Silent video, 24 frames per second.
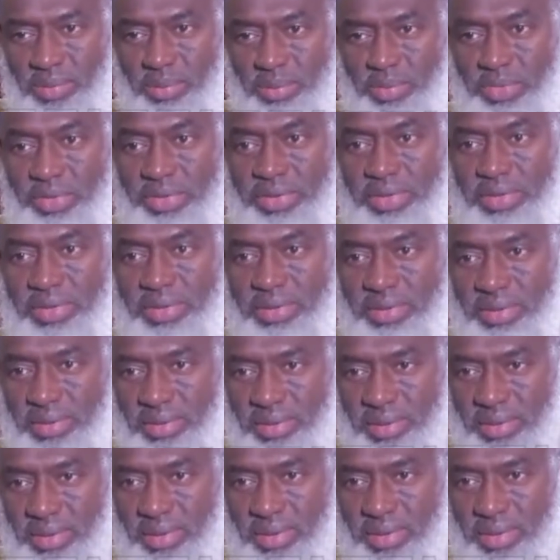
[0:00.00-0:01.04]
in the print.
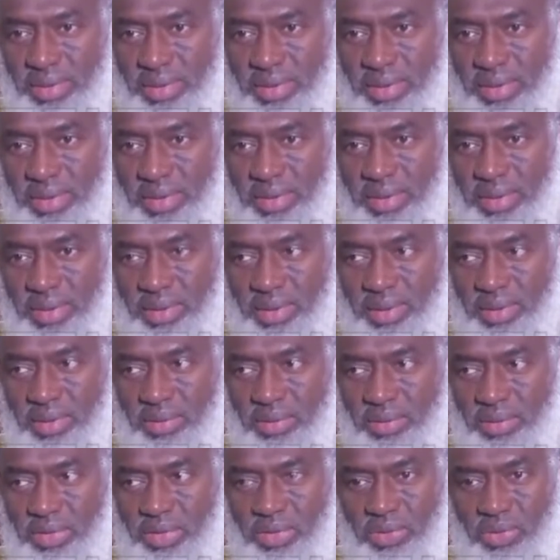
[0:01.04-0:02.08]

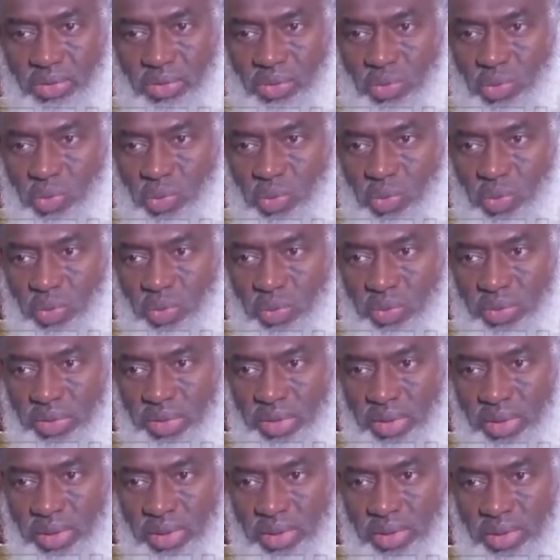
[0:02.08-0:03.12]
We don't know who
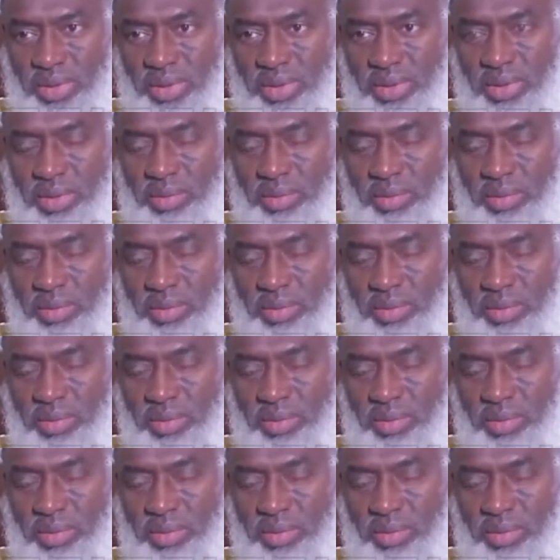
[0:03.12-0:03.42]
they are,